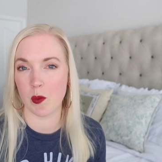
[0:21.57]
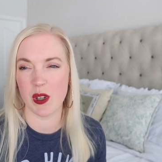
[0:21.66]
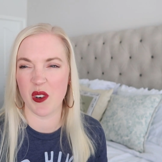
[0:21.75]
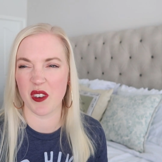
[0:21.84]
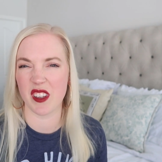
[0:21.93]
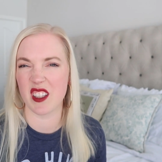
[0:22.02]
We
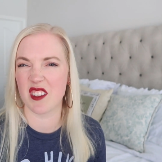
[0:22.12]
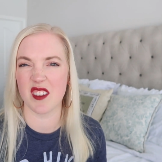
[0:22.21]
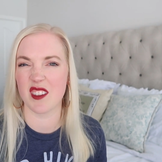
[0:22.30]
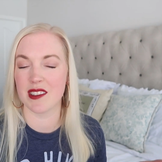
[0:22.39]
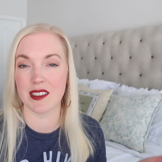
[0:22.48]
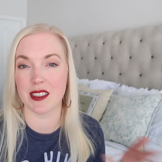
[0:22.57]
don't really
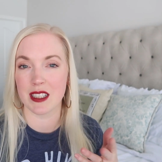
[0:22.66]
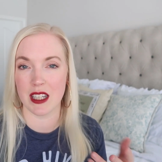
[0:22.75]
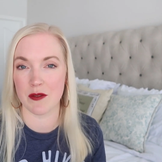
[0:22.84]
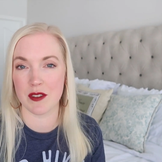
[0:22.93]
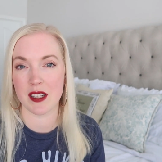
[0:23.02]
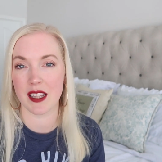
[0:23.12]
do
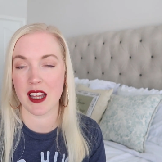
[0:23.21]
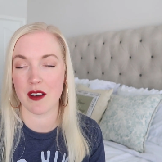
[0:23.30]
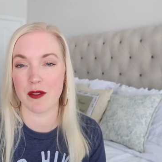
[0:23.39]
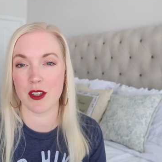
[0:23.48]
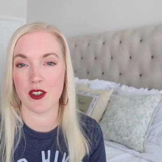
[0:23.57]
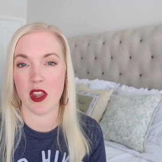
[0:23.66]
gifts like
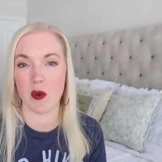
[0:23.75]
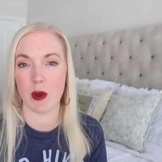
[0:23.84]
that for each other.